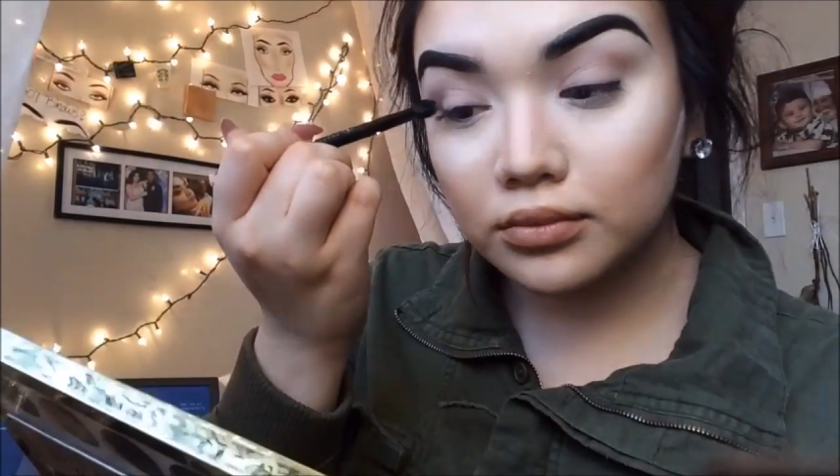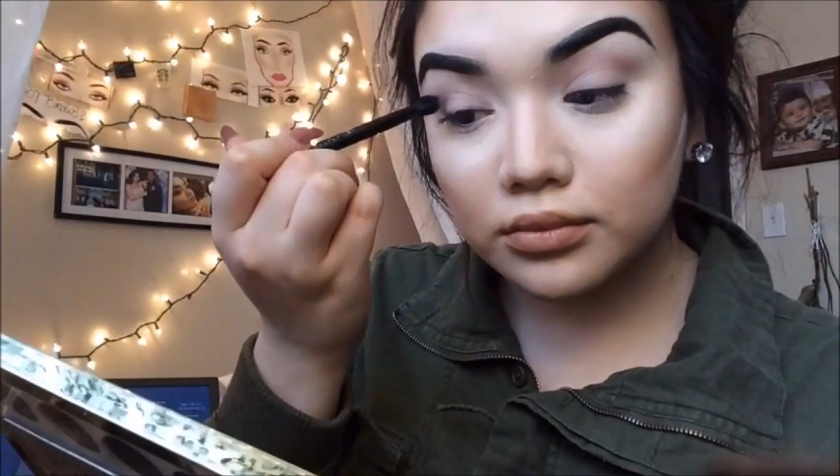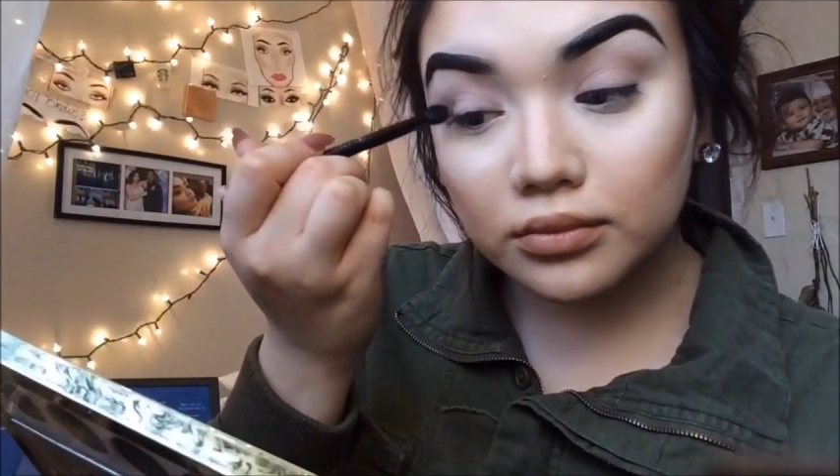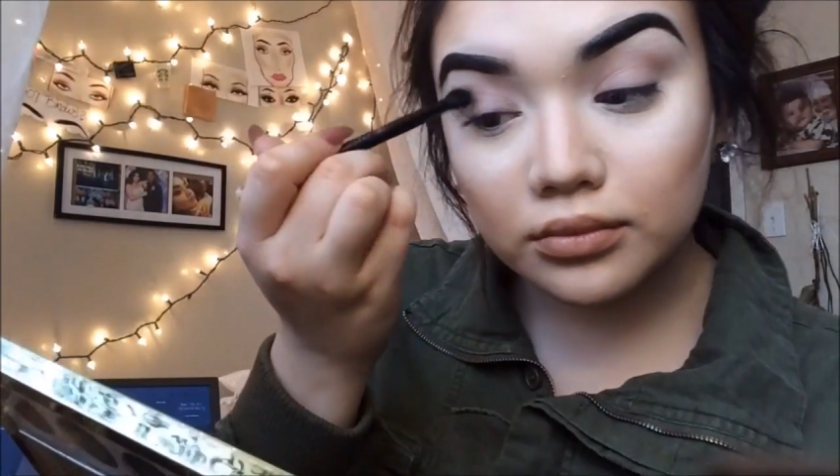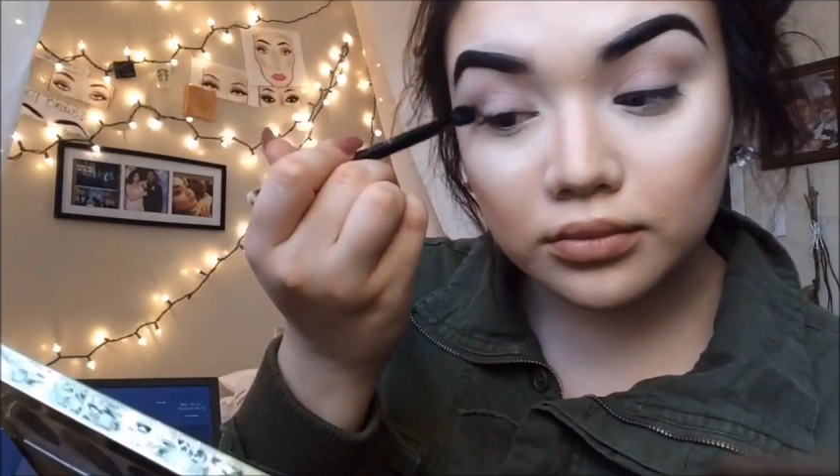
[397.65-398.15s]

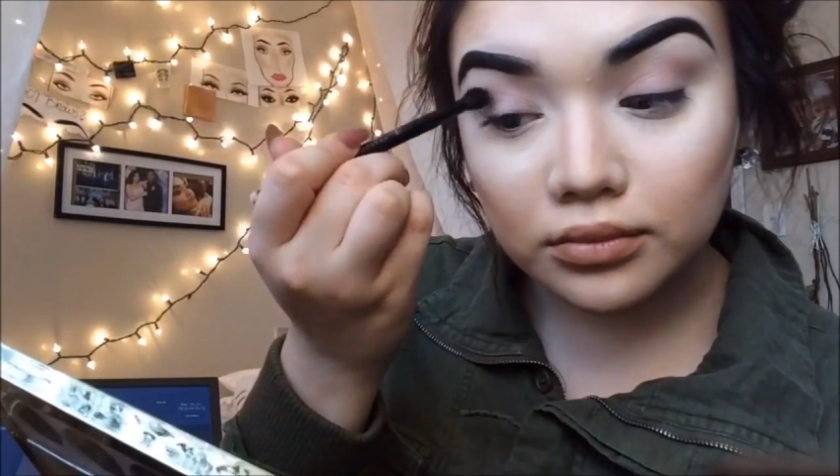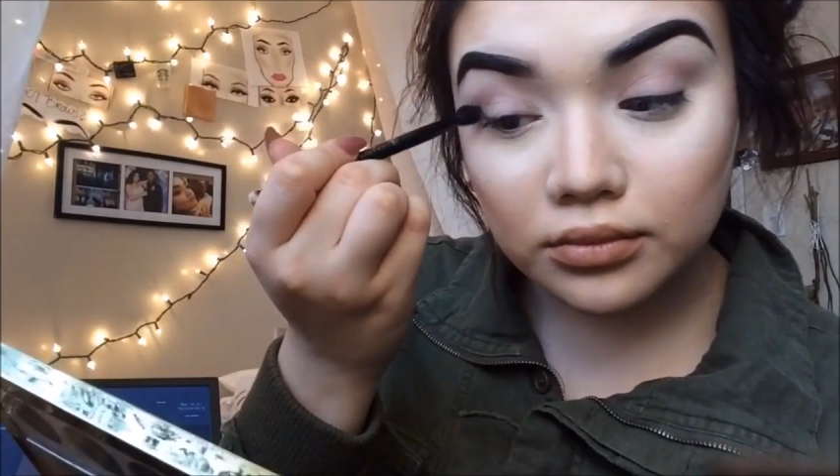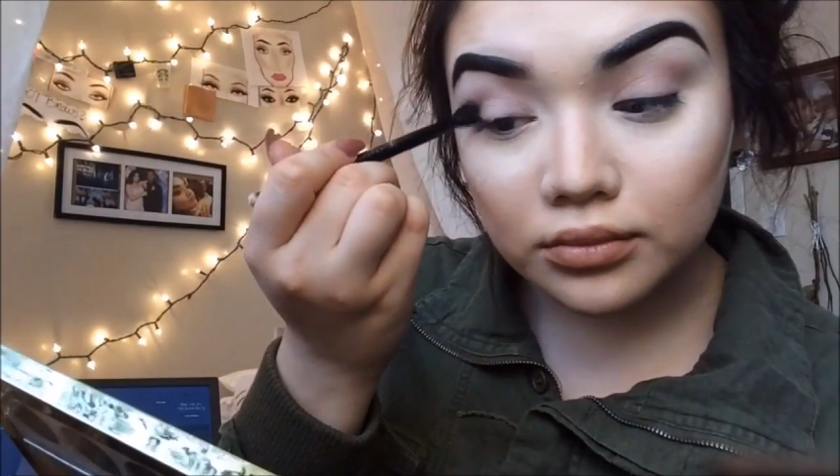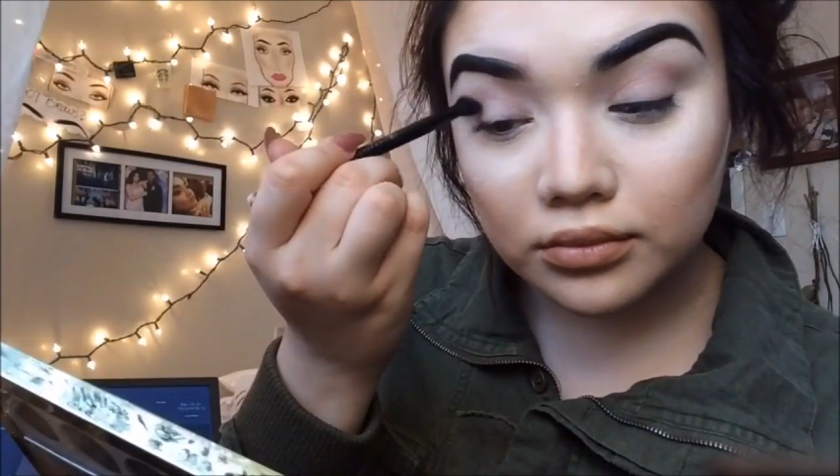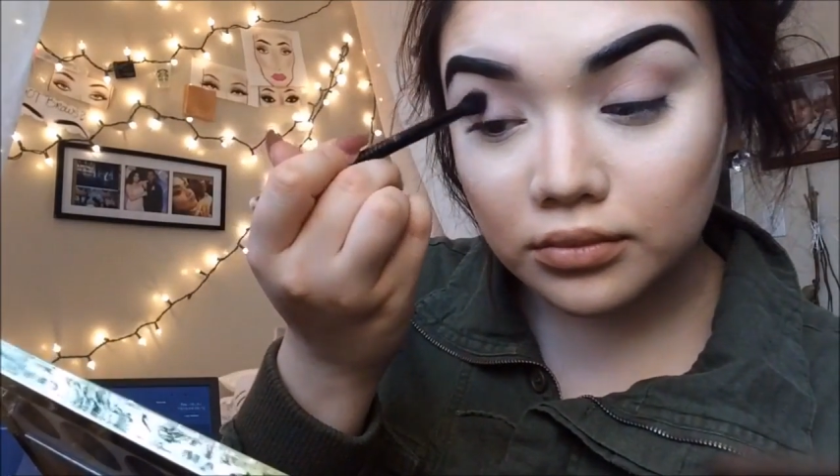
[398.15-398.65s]
on the
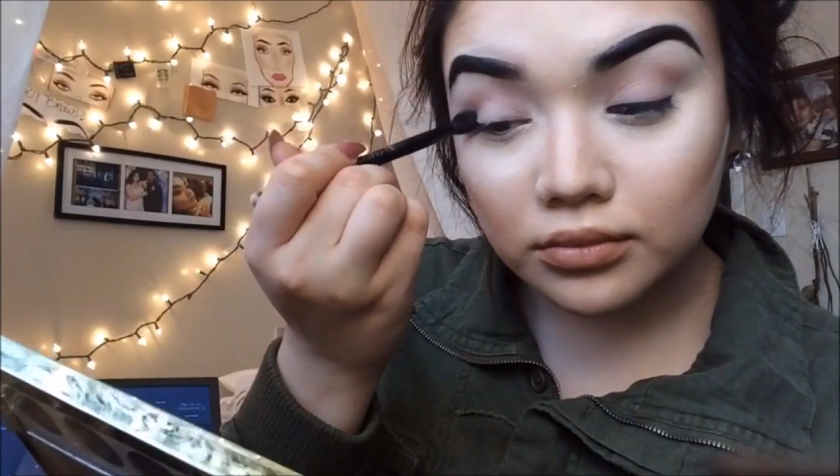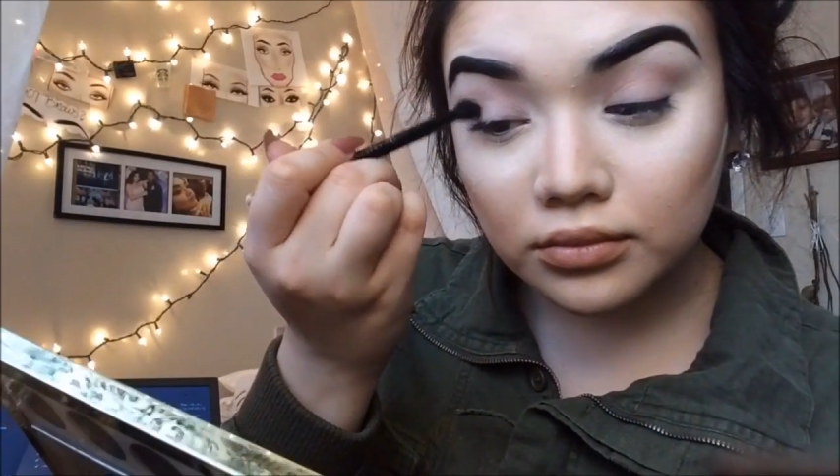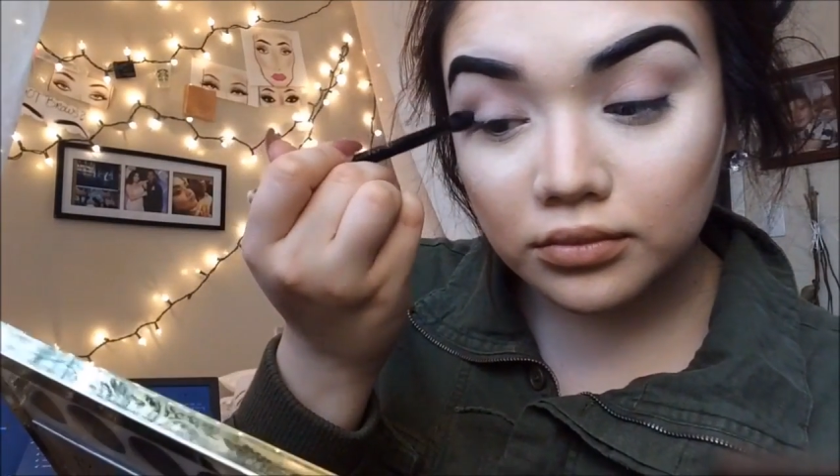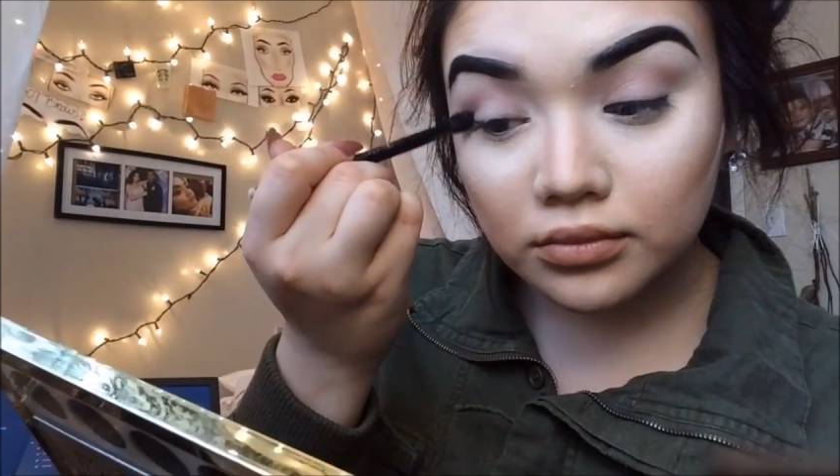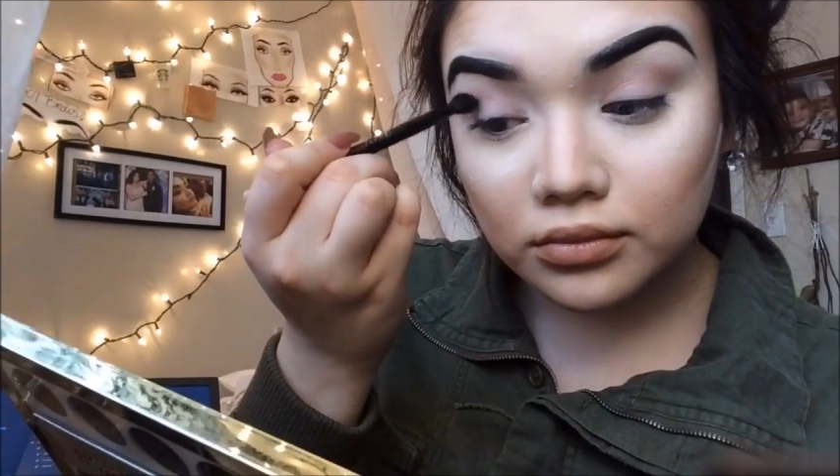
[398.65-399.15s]
sides
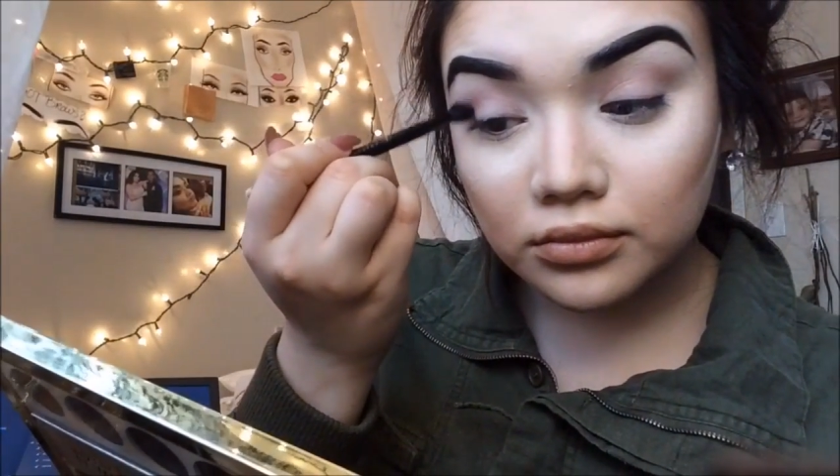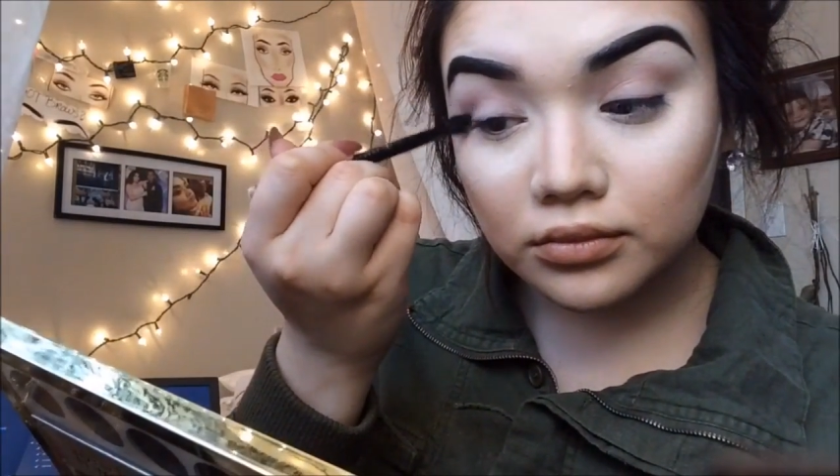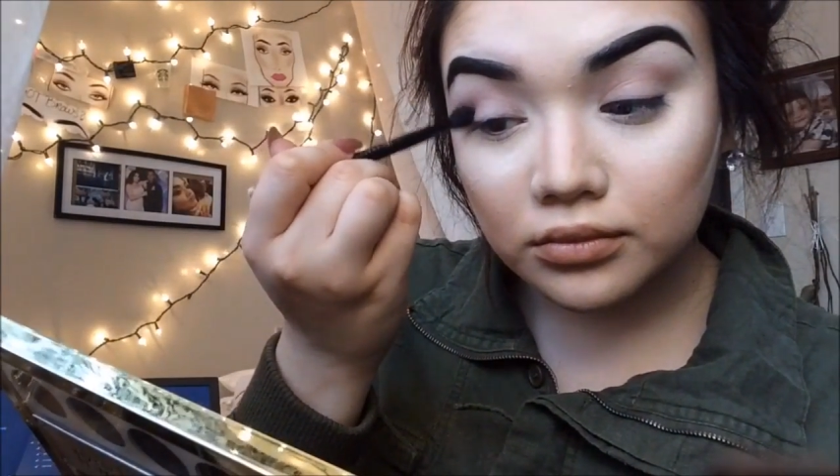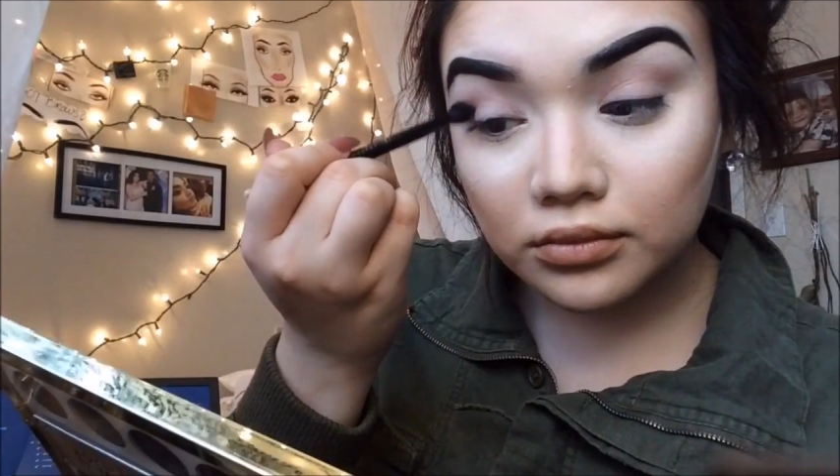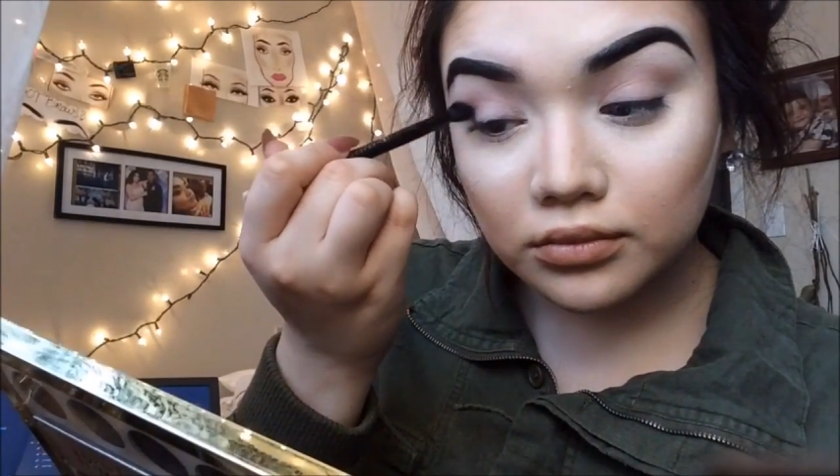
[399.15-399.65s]

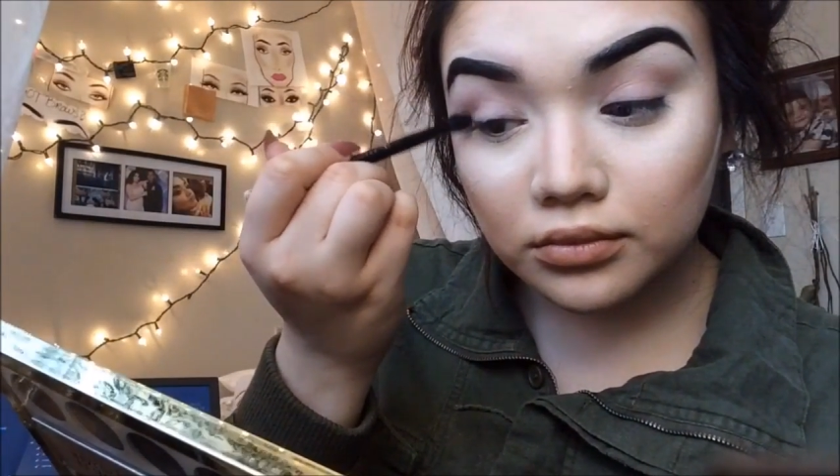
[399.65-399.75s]
for